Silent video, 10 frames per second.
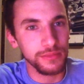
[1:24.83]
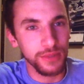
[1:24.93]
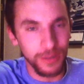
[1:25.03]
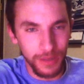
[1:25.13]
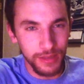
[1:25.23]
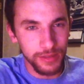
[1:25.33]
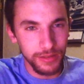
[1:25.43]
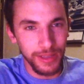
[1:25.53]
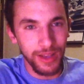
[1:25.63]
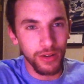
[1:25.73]
or
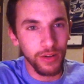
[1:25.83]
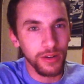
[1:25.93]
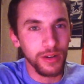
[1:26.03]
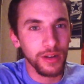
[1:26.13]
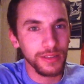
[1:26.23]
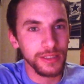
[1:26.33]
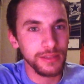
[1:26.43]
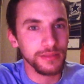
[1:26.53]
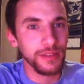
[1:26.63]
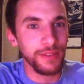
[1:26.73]
less alcohol
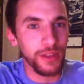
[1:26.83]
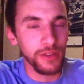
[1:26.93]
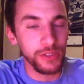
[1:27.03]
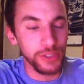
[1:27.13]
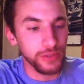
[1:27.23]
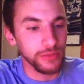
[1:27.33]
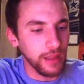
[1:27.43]
content of the other two.